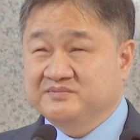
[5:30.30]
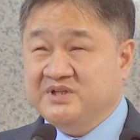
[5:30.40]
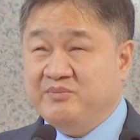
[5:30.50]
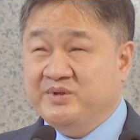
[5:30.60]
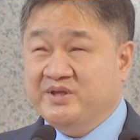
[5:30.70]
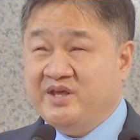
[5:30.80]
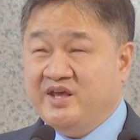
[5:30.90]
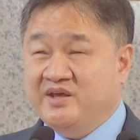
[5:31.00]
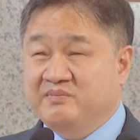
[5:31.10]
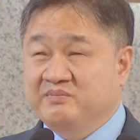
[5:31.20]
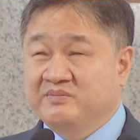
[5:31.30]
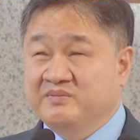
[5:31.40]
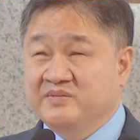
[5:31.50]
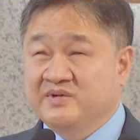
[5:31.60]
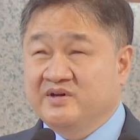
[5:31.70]
That became
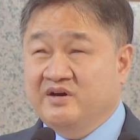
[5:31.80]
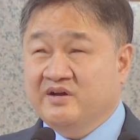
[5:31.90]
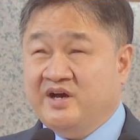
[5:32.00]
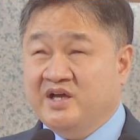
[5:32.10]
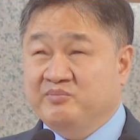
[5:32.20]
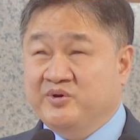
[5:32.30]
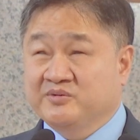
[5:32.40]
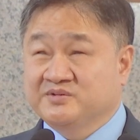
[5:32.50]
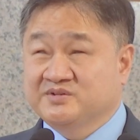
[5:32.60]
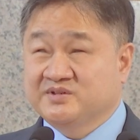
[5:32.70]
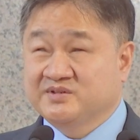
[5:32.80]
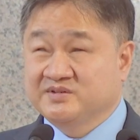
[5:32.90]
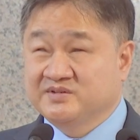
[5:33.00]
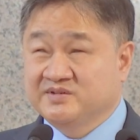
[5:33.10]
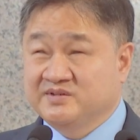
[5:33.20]
a guidepost.
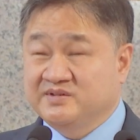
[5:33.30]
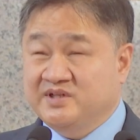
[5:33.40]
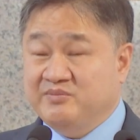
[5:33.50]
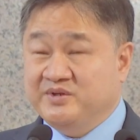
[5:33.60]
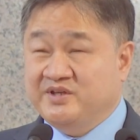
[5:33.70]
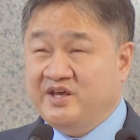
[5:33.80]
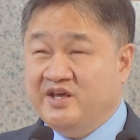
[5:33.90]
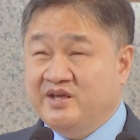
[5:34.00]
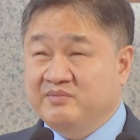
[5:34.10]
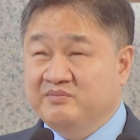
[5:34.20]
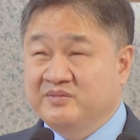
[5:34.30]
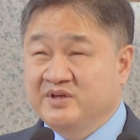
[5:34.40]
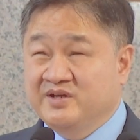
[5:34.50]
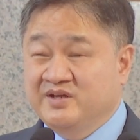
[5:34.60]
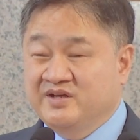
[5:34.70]
That became
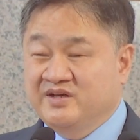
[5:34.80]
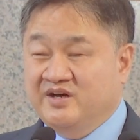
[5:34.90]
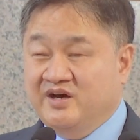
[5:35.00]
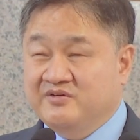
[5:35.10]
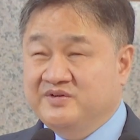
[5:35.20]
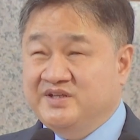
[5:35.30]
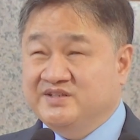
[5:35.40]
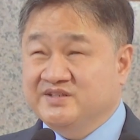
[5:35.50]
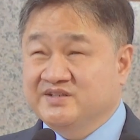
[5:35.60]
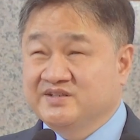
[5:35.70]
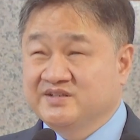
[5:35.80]
a reason